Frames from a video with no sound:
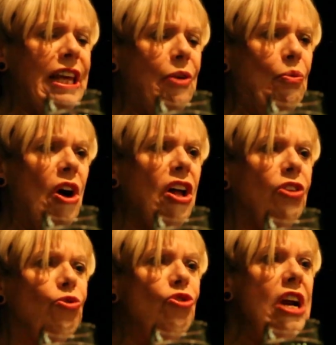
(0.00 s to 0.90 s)
the
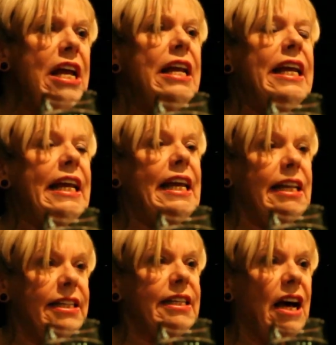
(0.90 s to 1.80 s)
world really
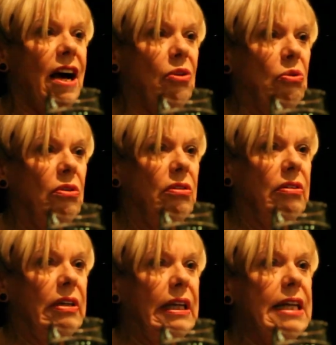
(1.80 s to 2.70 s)
needs now
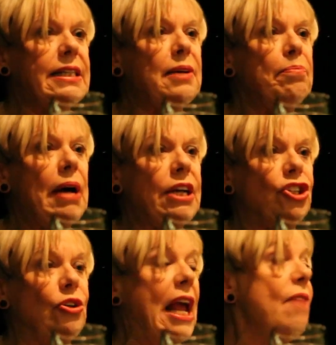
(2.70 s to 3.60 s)
is
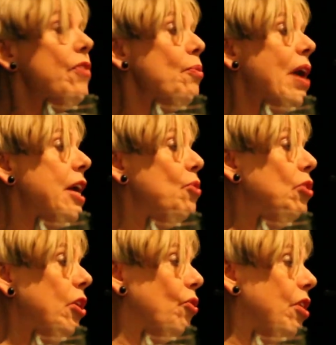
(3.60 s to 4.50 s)
compassion. Everywhere you
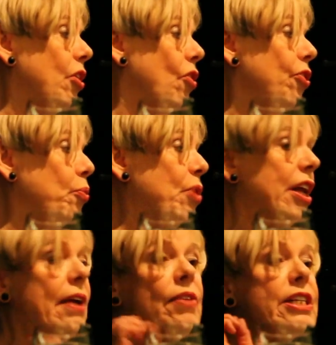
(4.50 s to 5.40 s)
look on the
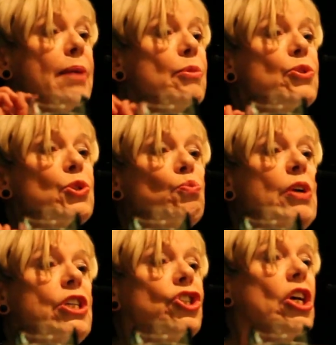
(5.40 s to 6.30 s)
world, every time you
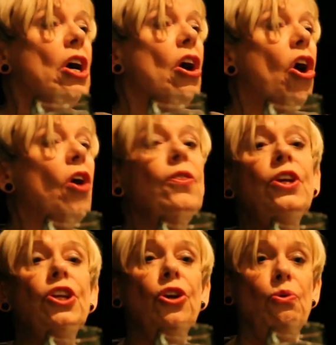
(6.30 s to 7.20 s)
switch on the
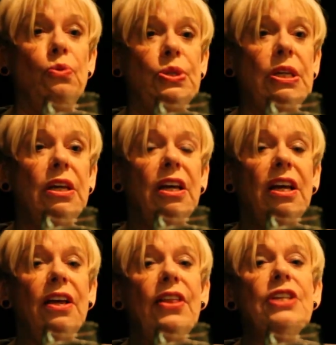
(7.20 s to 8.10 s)
news,
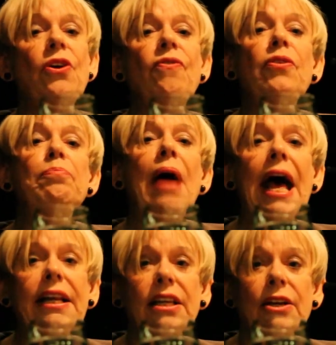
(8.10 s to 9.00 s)
there's often
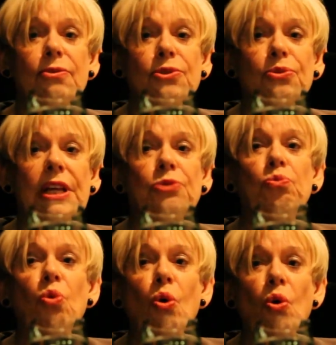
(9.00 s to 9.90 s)
bad news. There's
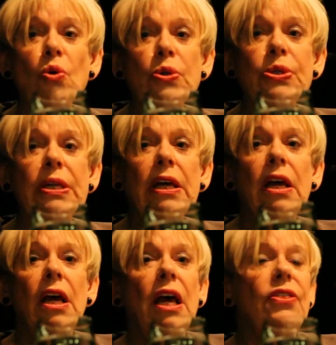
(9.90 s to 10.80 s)
wars,
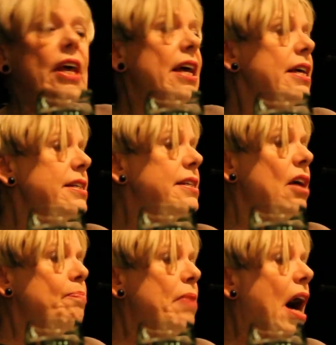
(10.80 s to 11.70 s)
there's
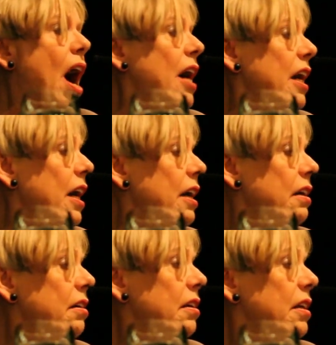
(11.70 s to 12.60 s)
hunger,
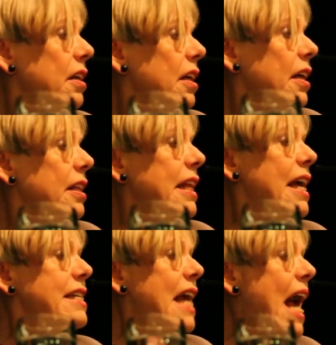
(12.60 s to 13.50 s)

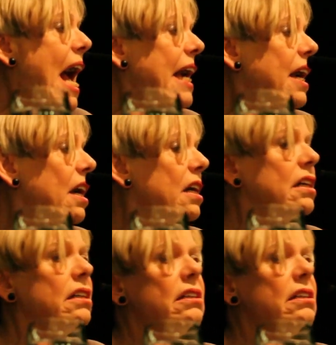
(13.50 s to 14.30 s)
there's anger,